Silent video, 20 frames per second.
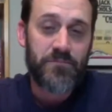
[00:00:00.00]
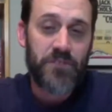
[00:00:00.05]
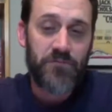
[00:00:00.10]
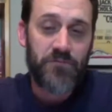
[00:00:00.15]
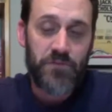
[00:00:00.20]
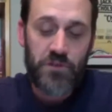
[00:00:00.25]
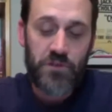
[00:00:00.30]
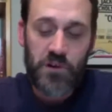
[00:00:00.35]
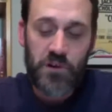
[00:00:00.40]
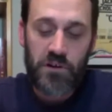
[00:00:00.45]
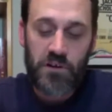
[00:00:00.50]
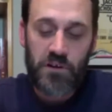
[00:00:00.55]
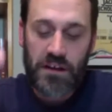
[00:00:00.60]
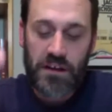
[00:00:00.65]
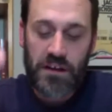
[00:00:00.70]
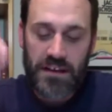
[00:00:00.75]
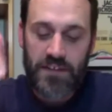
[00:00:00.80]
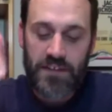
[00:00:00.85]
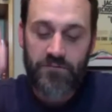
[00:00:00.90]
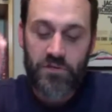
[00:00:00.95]
if you go
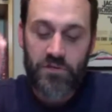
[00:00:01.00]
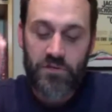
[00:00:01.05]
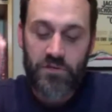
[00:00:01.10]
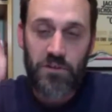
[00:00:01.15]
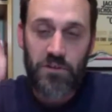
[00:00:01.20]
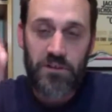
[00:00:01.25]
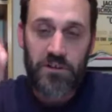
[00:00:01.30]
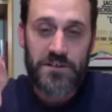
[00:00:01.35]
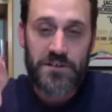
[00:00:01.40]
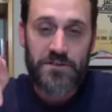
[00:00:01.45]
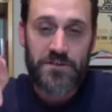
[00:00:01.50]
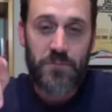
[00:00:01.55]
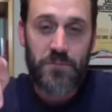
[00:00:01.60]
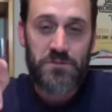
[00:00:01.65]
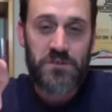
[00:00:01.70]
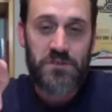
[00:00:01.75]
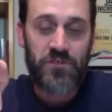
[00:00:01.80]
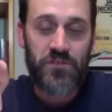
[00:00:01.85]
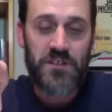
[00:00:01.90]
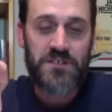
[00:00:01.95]
in the
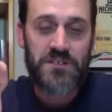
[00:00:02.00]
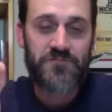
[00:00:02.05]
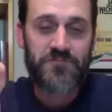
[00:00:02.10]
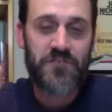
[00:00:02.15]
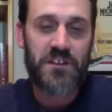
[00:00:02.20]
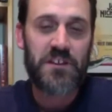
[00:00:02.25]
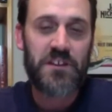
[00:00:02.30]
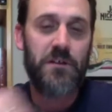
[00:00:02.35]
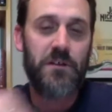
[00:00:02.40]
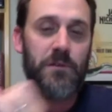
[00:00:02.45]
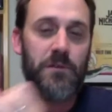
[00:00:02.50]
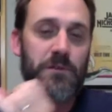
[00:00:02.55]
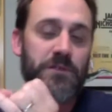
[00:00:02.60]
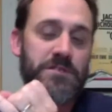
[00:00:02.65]
description for this video,